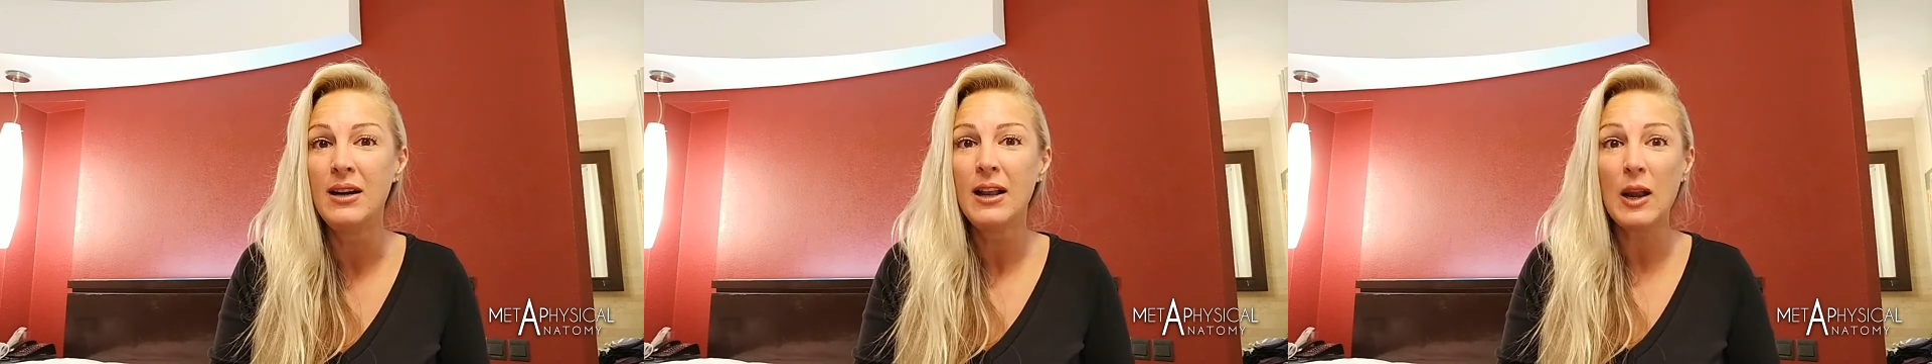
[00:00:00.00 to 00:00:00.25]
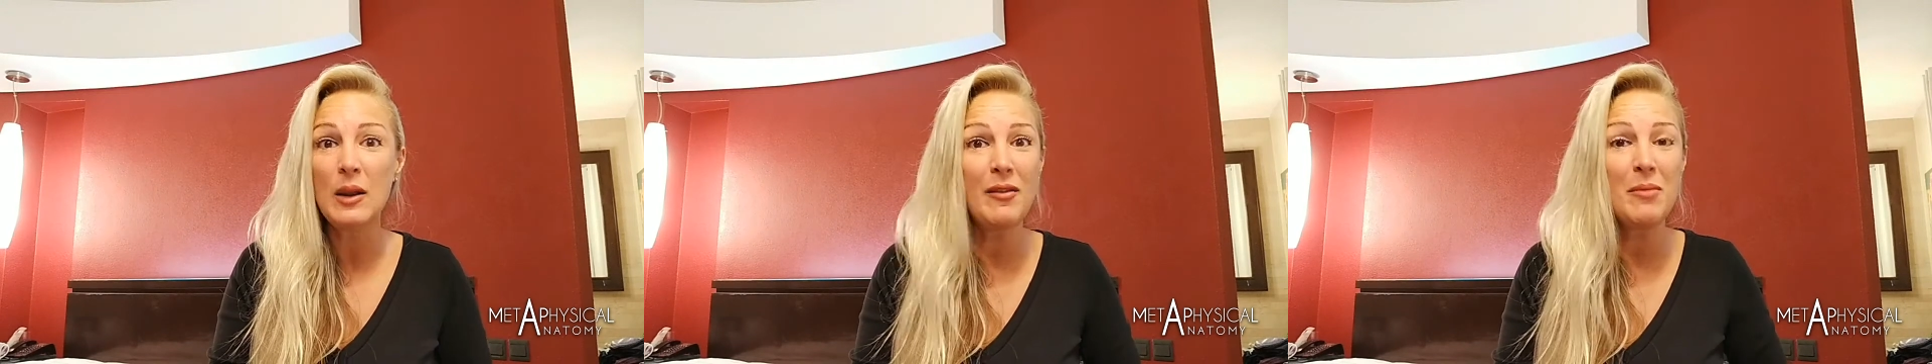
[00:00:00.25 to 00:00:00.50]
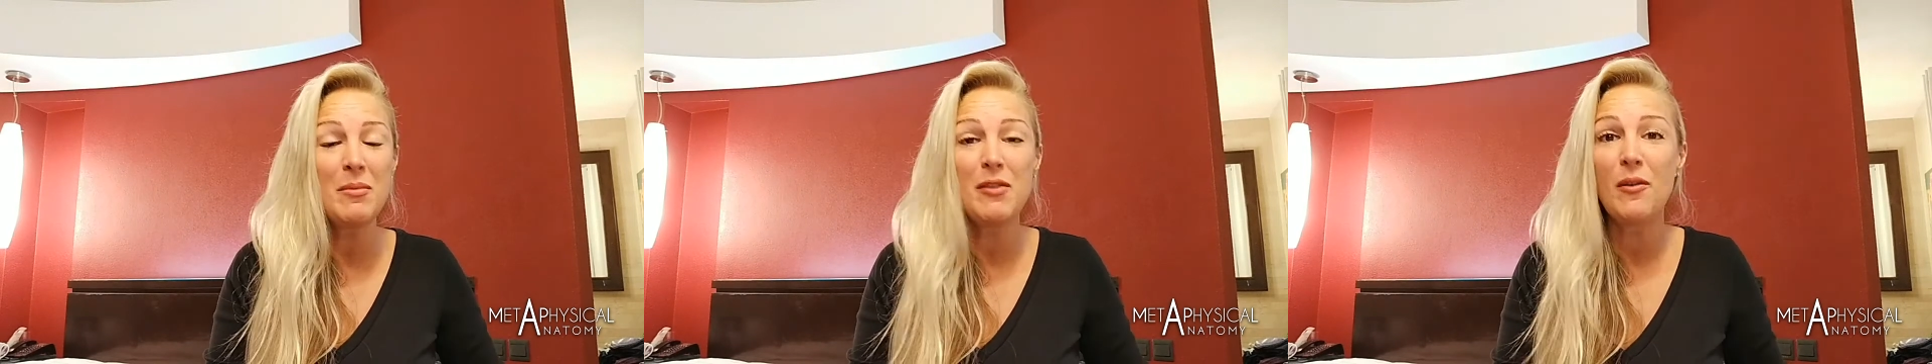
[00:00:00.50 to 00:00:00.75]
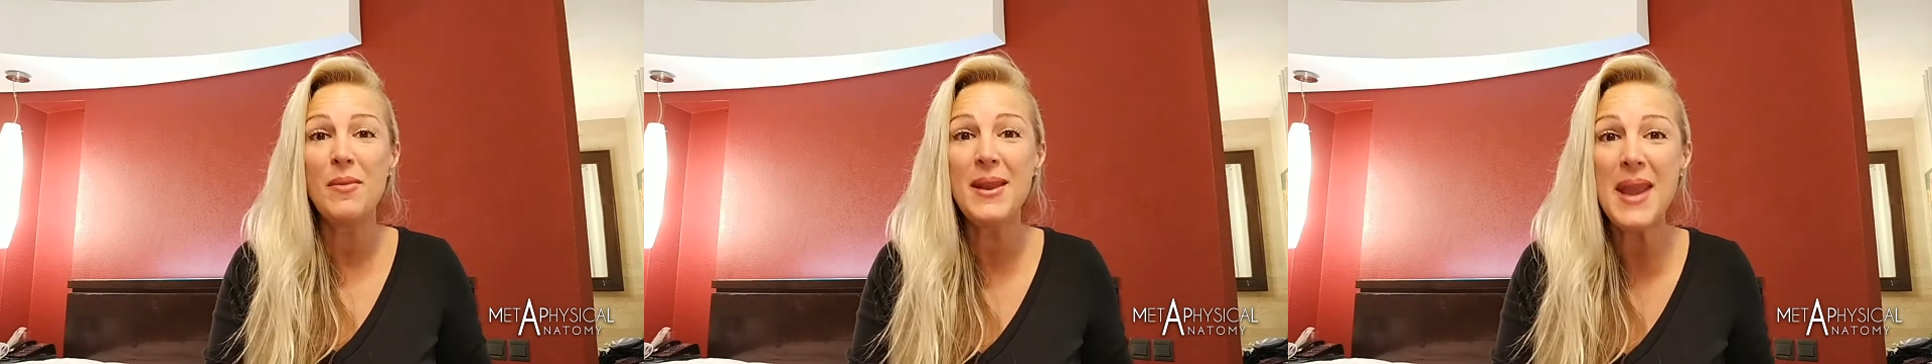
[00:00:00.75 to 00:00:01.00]
It could even be
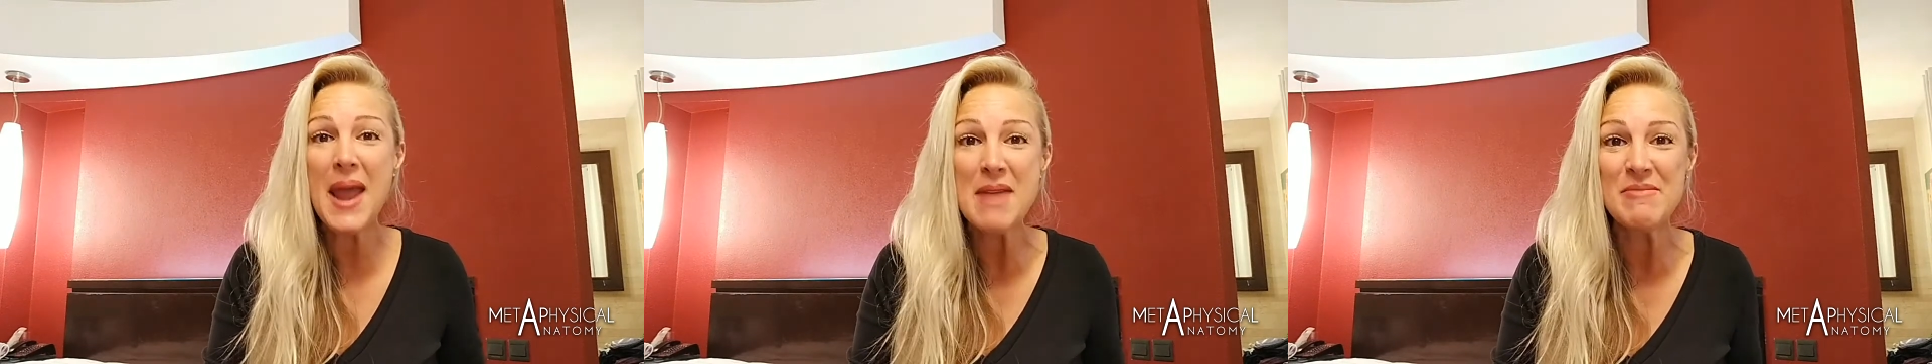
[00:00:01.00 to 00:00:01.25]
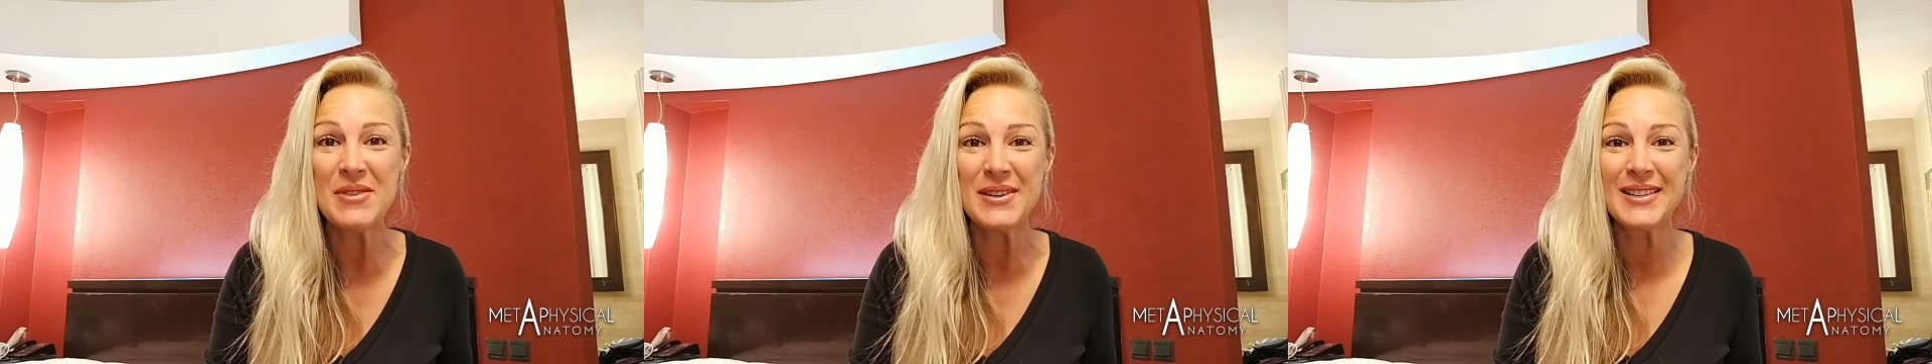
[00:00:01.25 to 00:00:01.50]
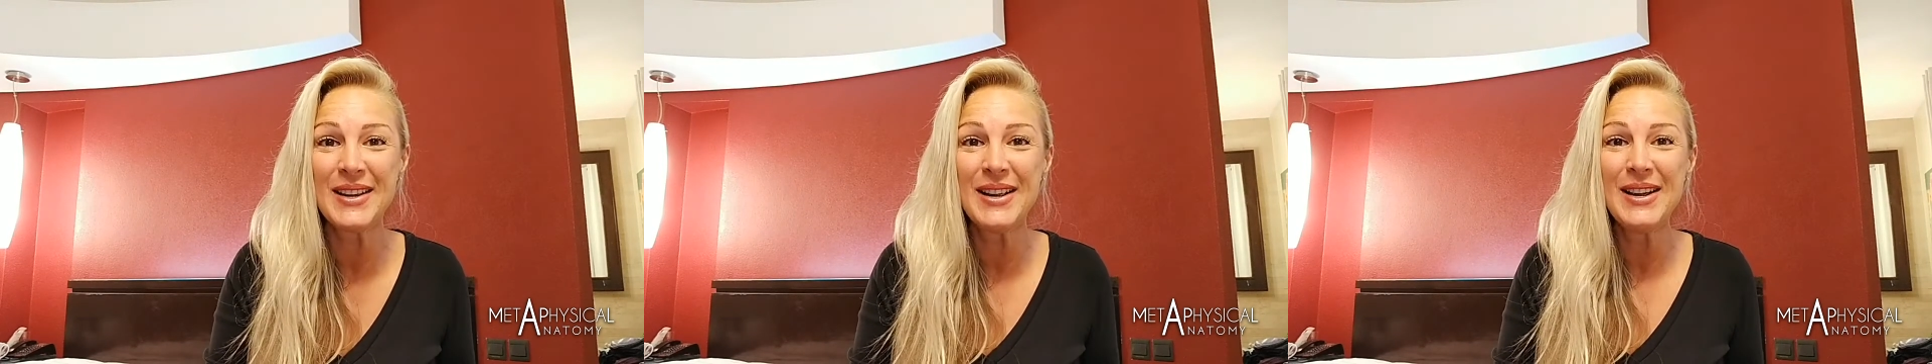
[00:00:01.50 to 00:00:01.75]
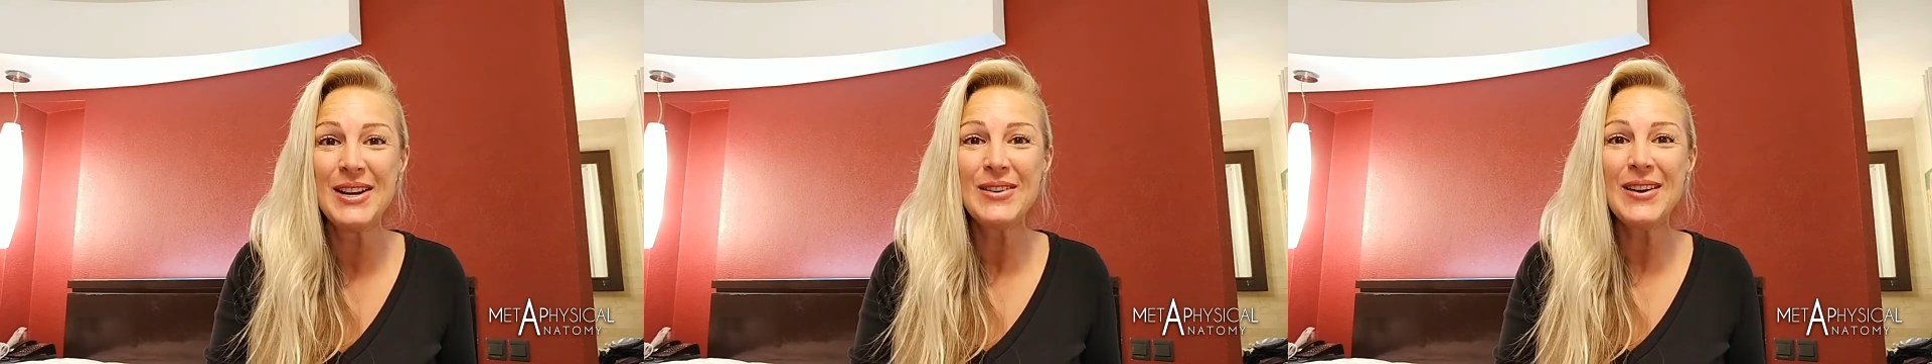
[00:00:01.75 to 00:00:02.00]
from the neighbors,
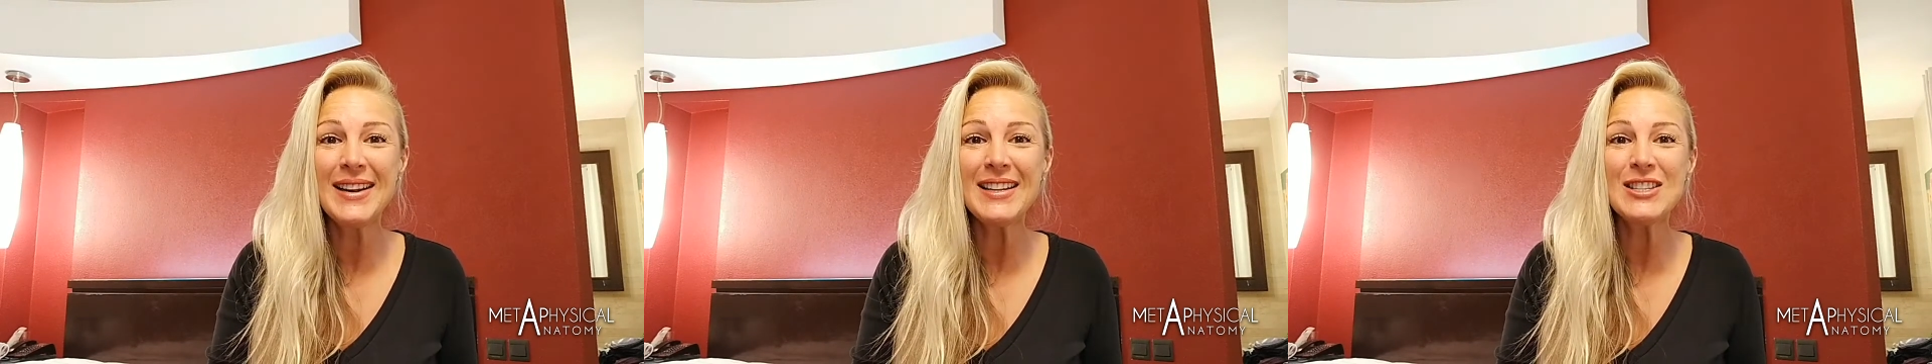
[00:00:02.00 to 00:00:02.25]
right?